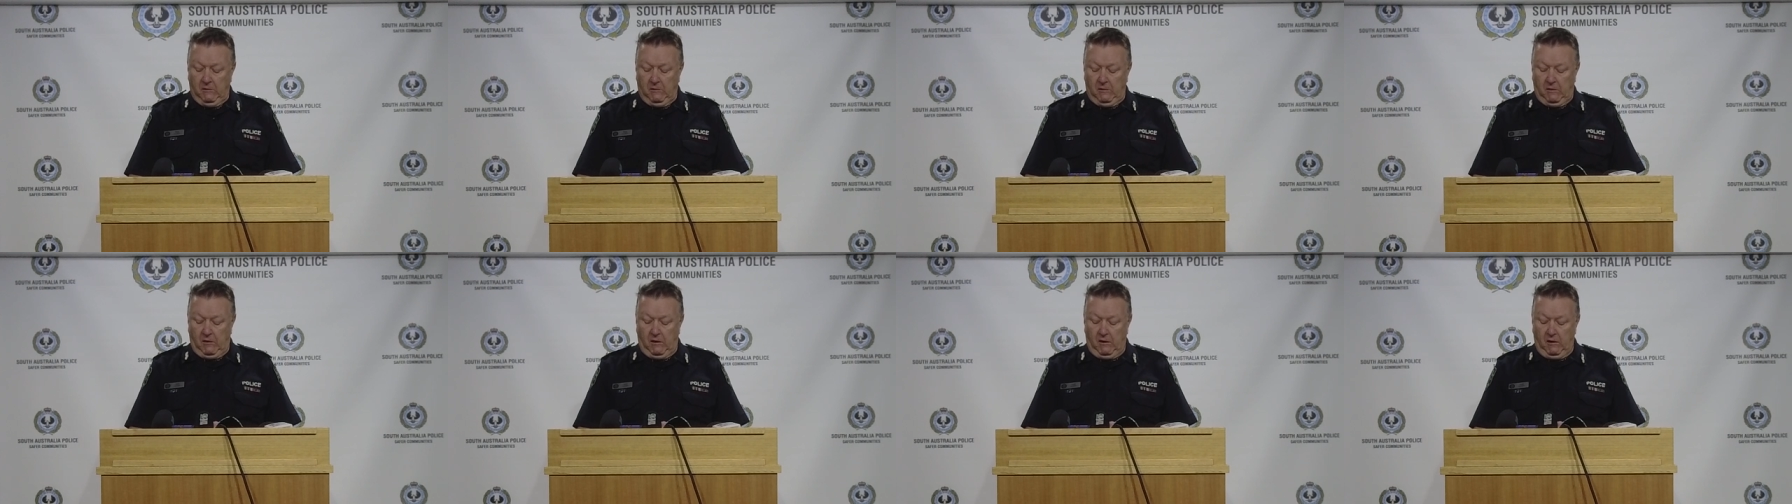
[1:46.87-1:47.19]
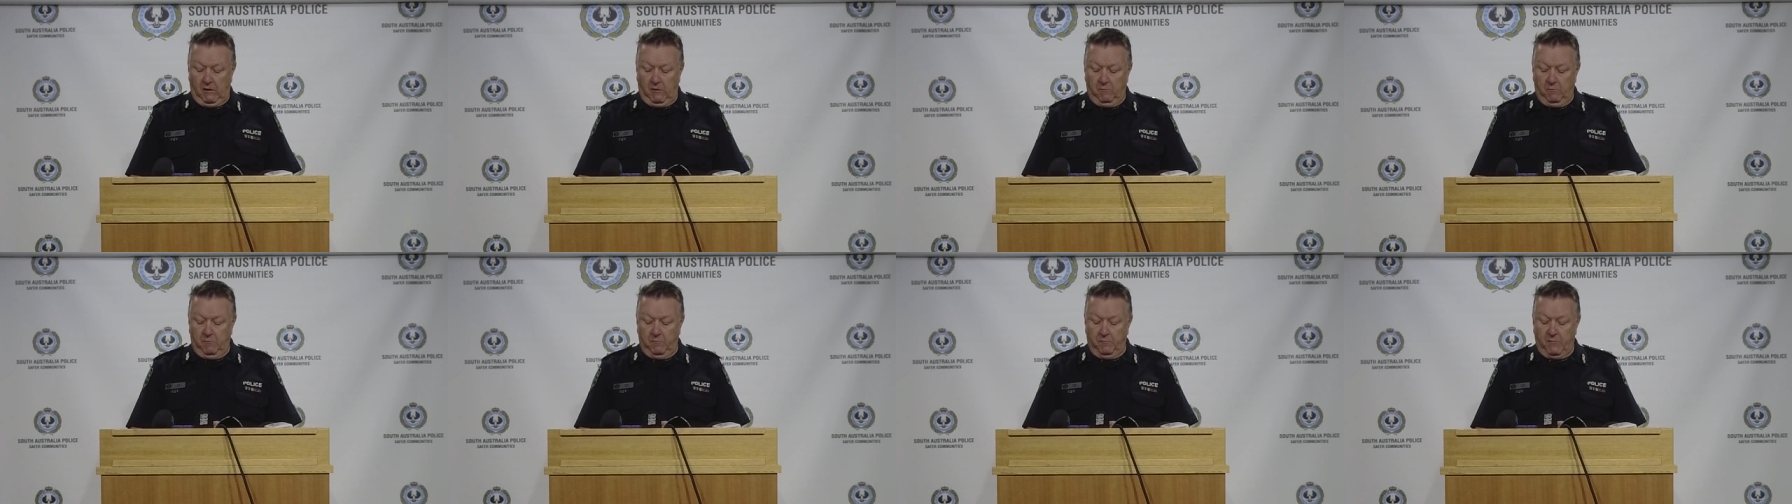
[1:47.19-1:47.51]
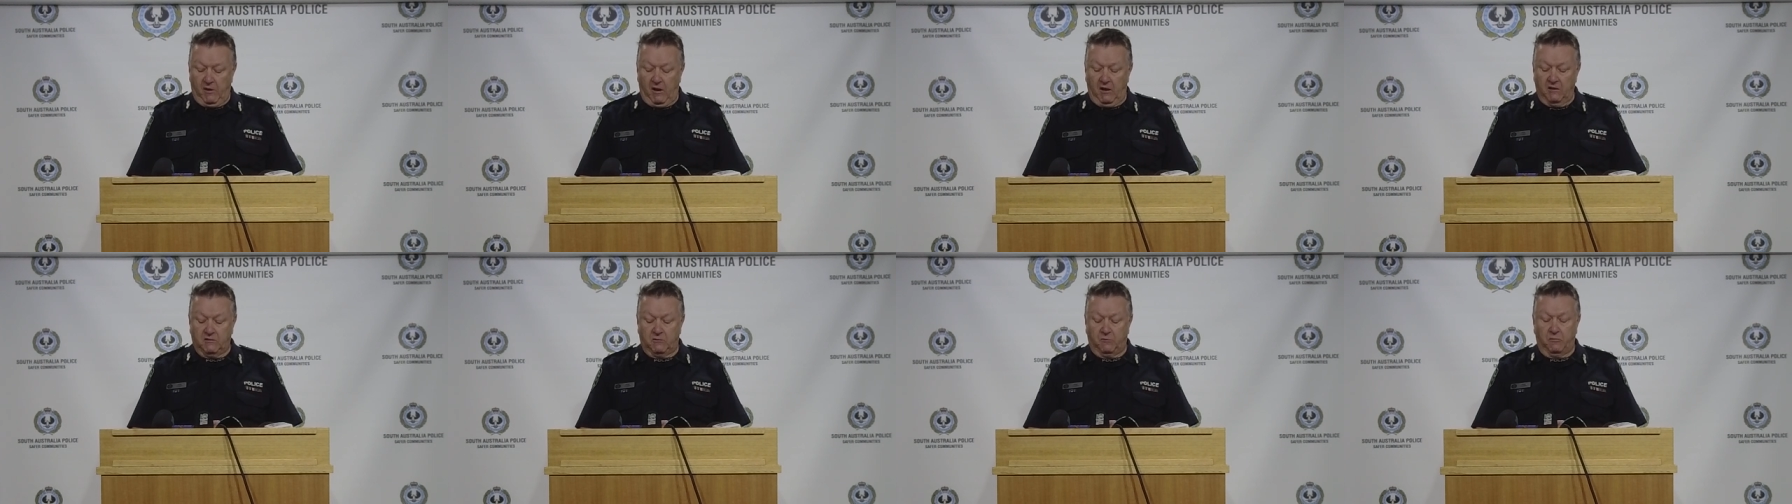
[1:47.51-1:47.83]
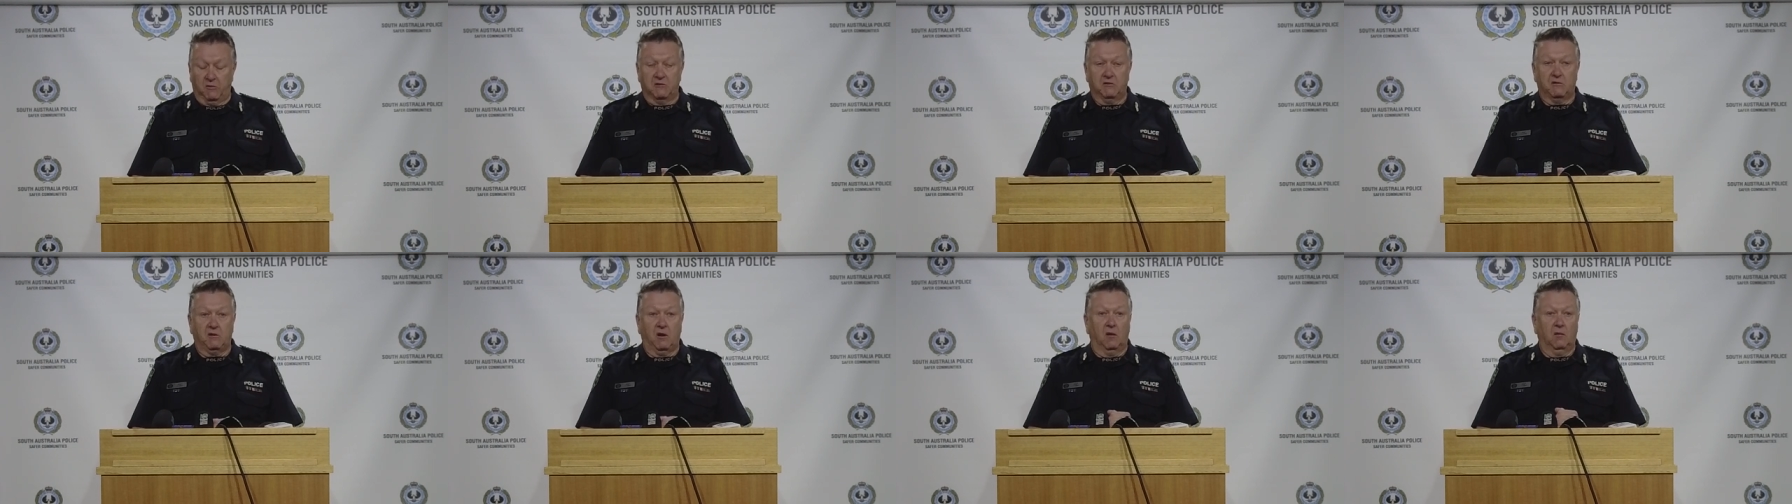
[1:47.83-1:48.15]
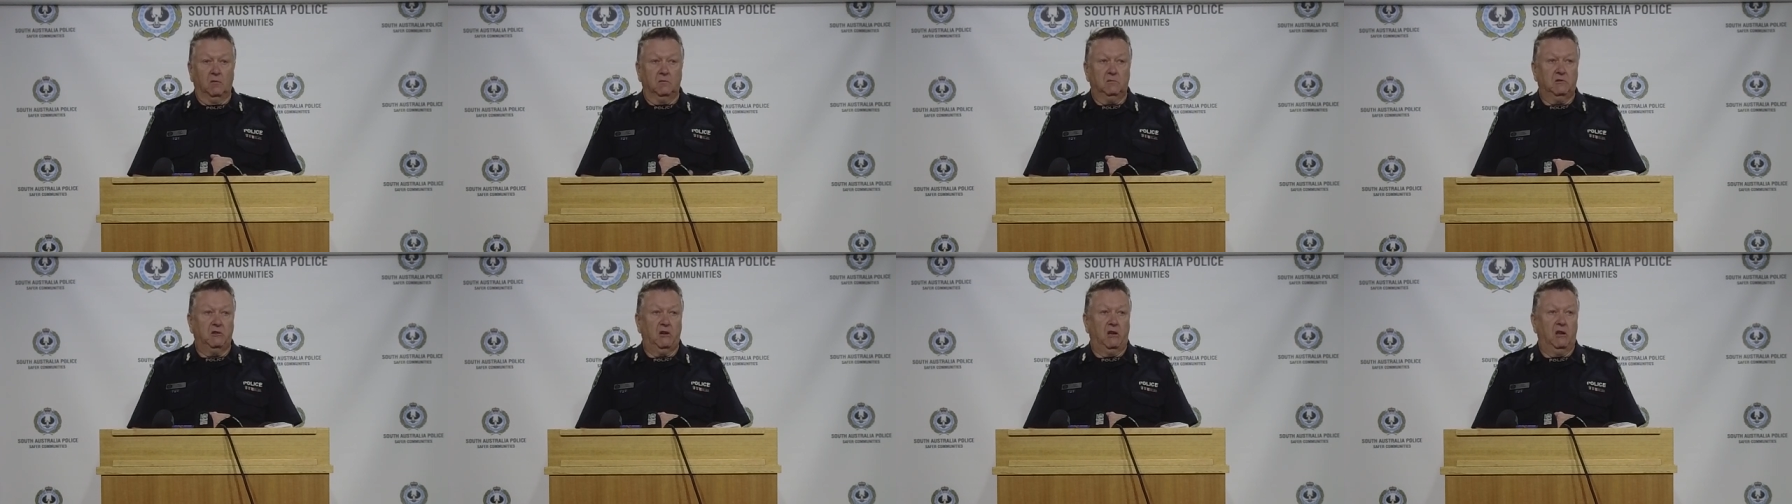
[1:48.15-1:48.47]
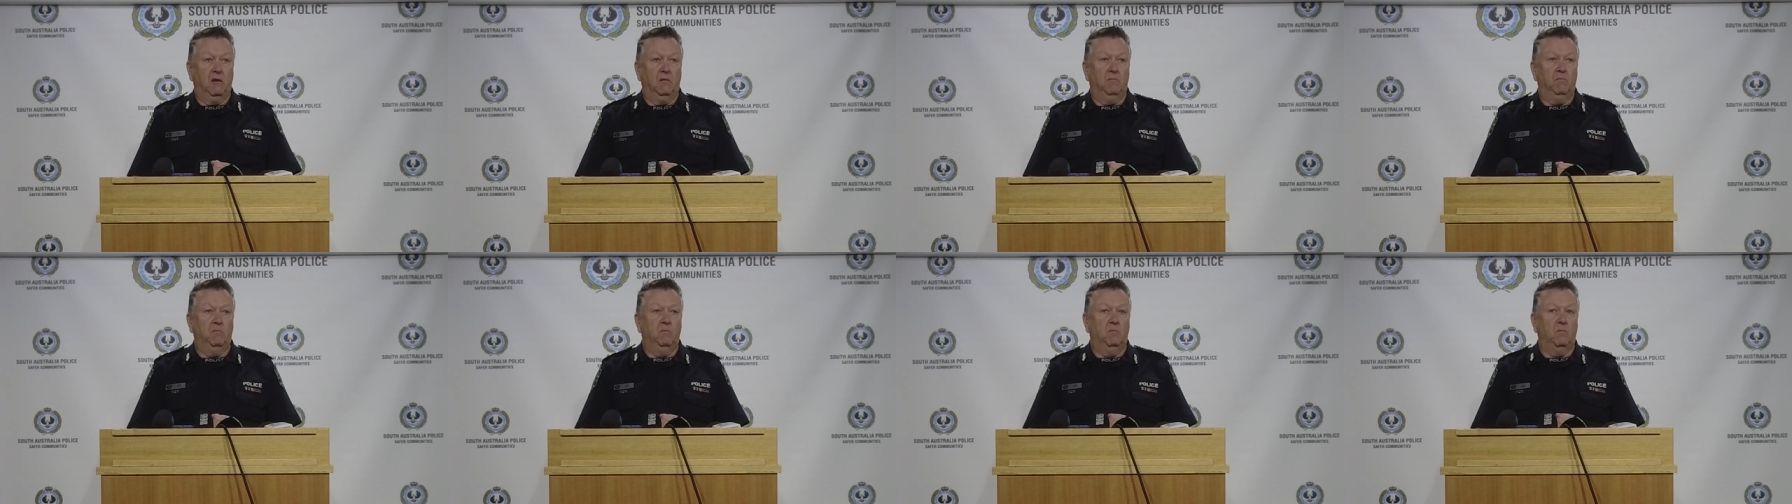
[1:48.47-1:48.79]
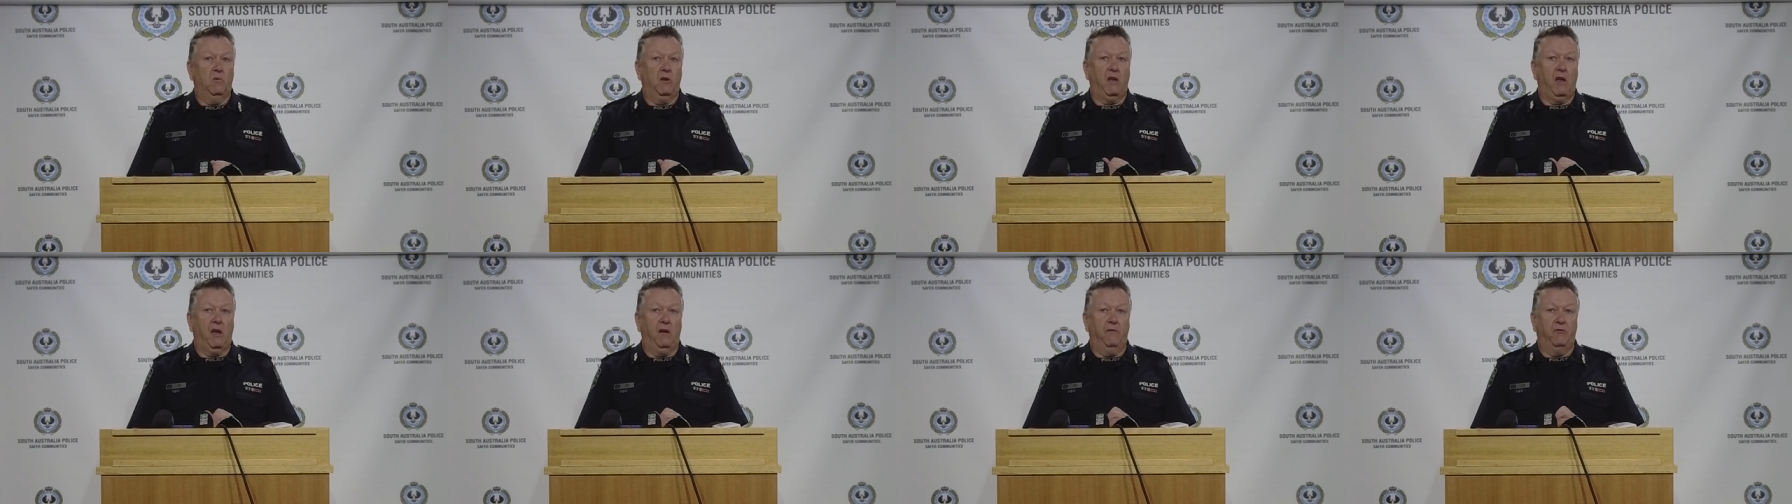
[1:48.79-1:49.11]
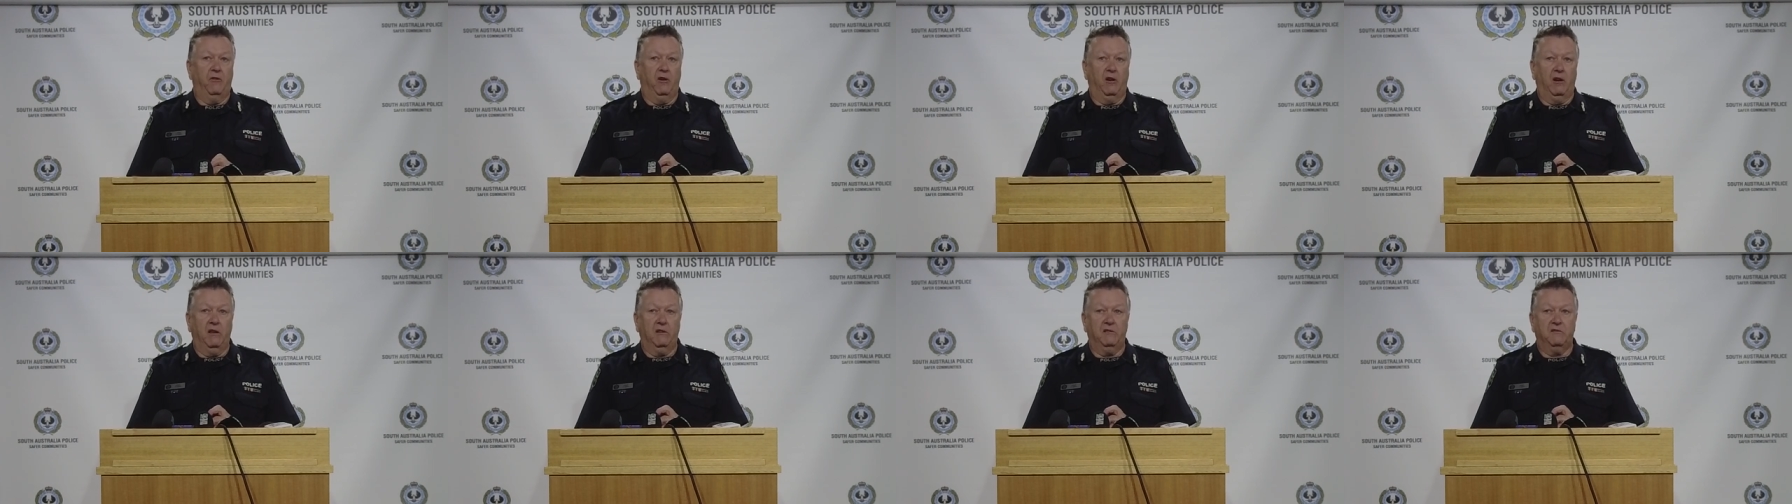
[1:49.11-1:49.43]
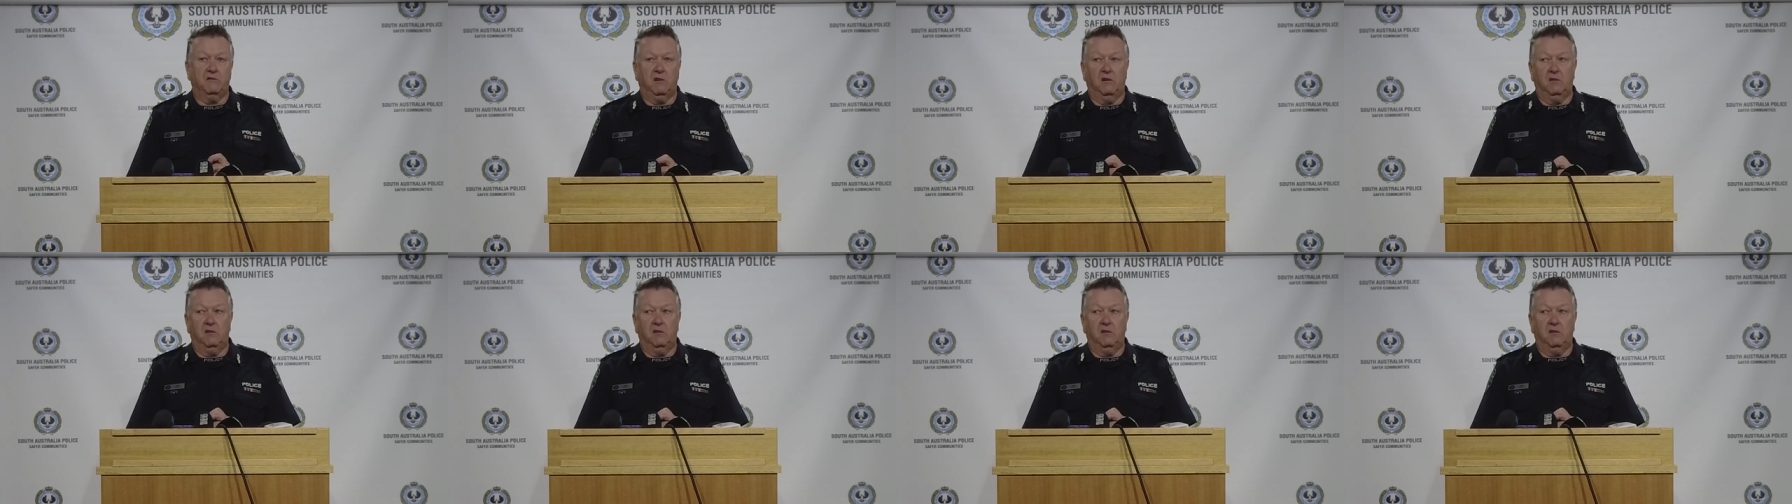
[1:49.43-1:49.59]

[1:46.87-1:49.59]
As a result, we have released,